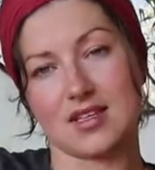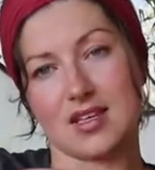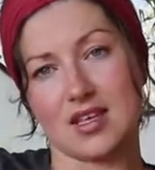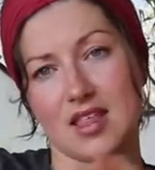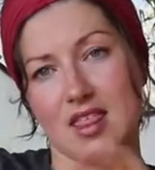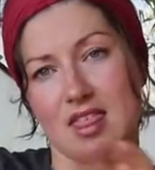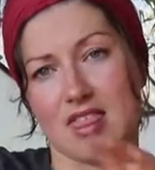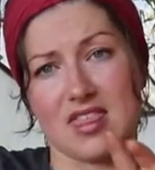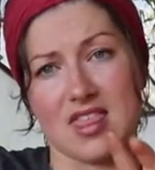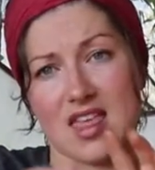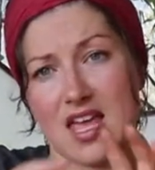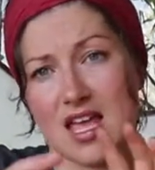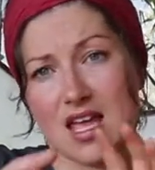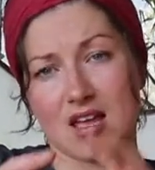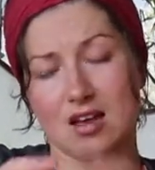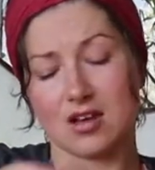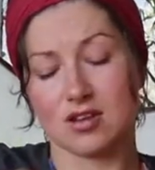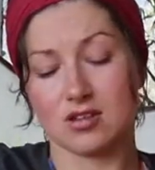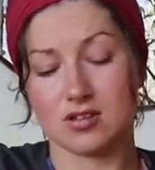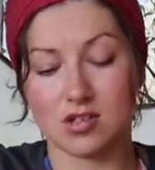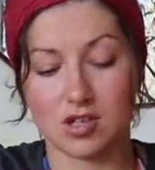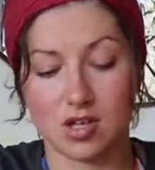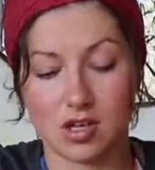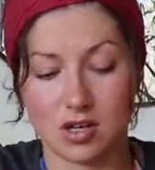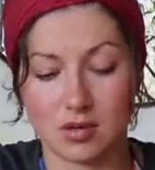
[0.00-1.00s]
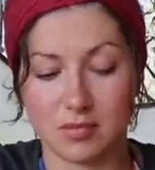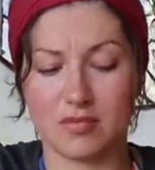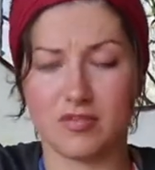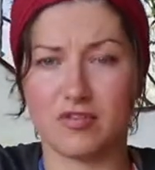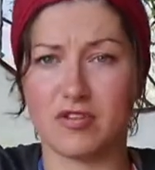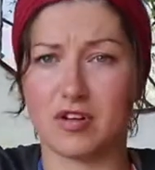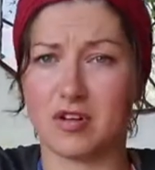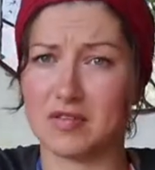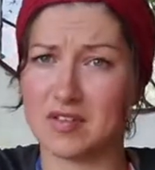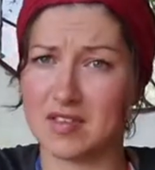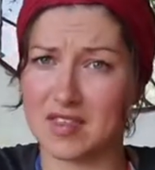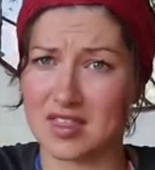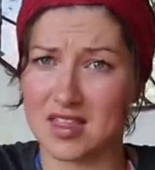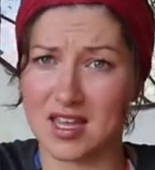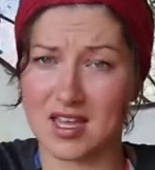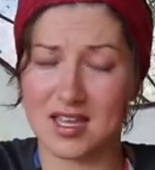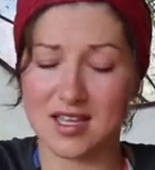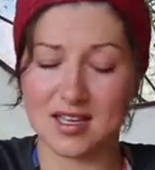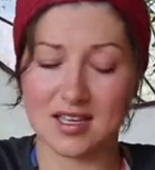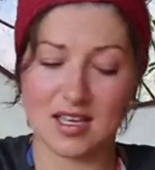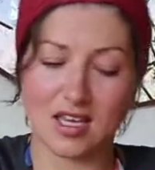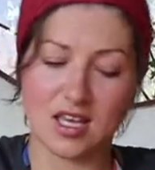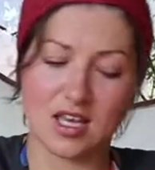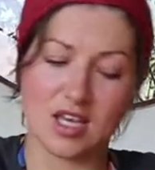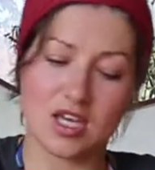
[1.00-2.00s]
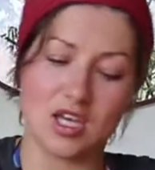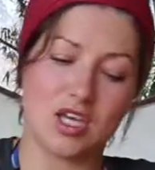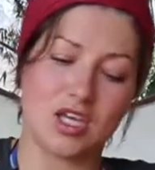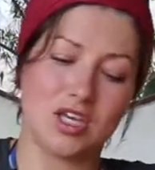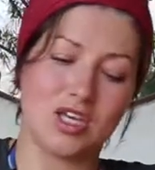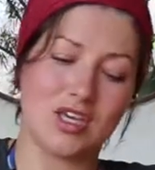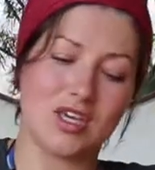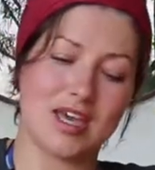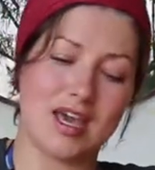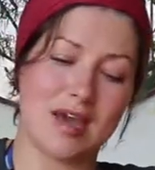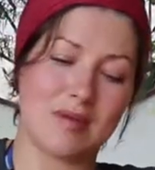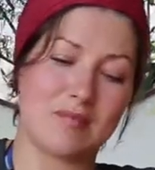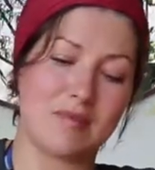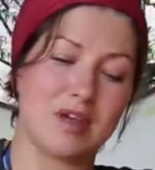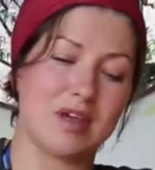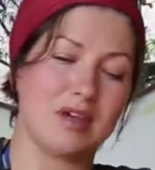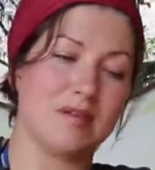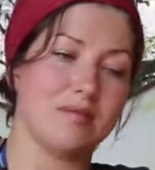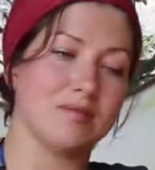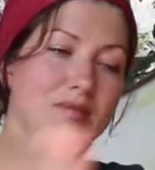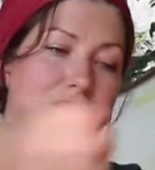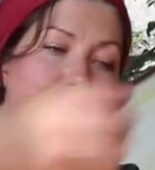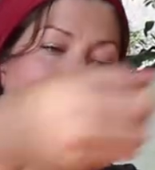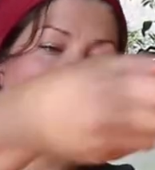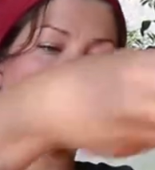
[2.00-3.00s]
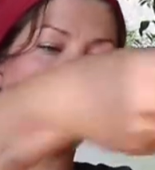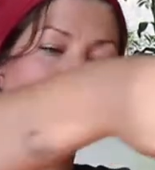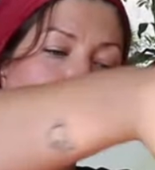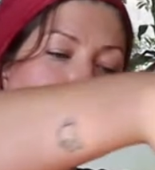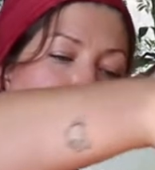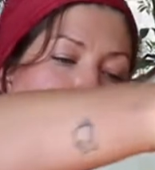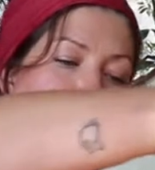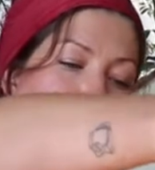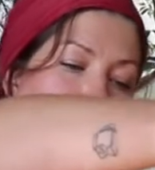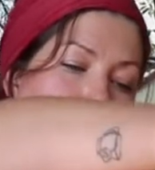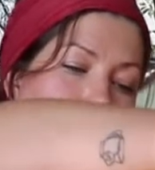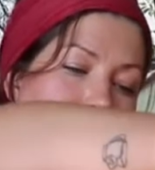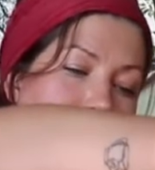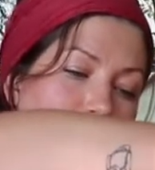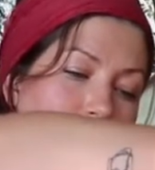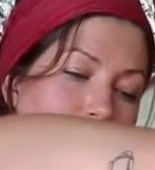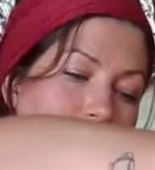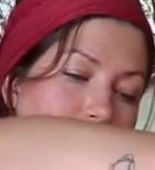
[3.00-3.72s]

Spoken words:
thing on top. Frothy thing. You get me. So I'm pouring it in.